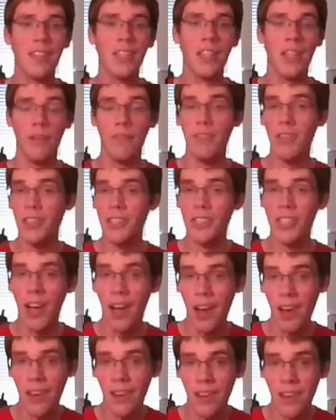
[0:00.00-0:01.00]
Give it a
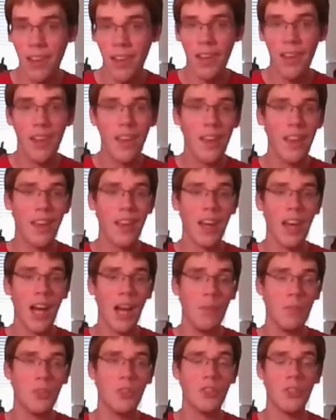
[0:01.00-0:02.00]
shot.
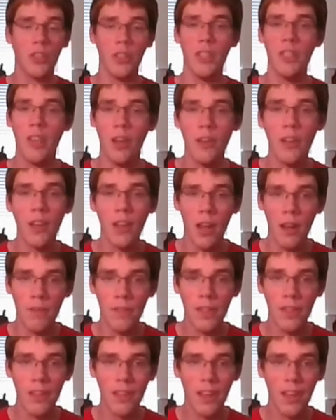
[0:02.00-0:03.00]
I'm sure you're going to love
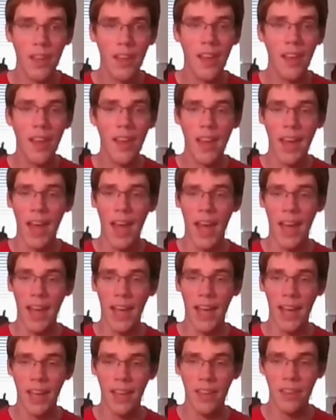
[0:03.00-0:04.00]
it.
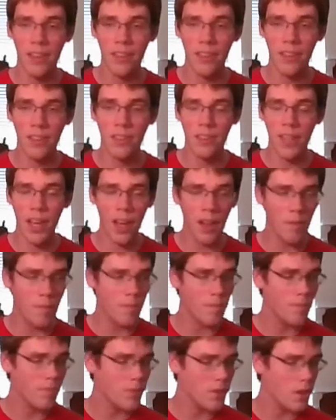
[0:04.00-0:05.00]
And yeah,
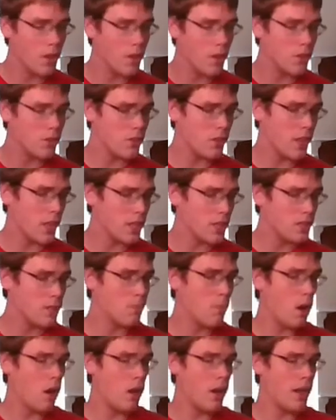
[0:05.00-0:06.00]
so that's
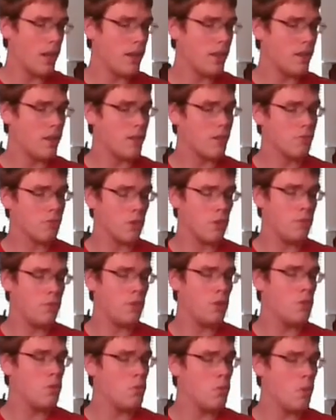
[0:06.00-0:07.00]
my
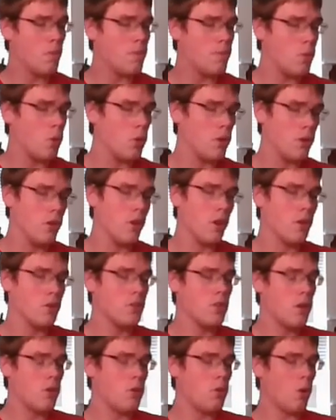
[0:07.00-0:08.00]
review for
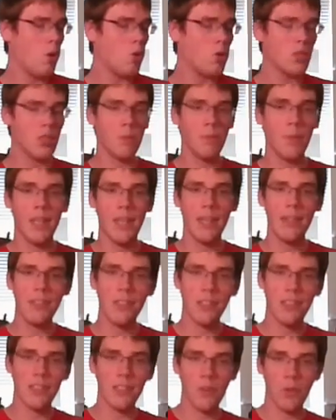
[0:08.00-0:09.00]
Naruto Ultimate
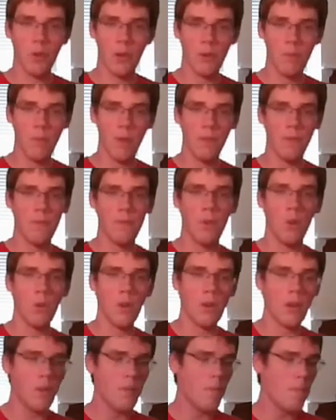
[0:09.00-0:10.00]
Ninja Storm
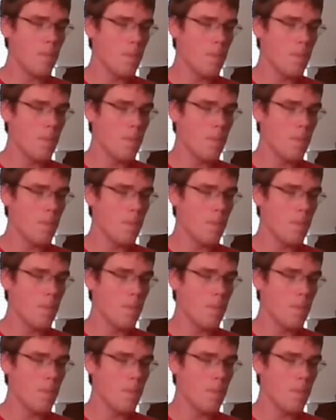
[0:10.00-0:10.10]
4.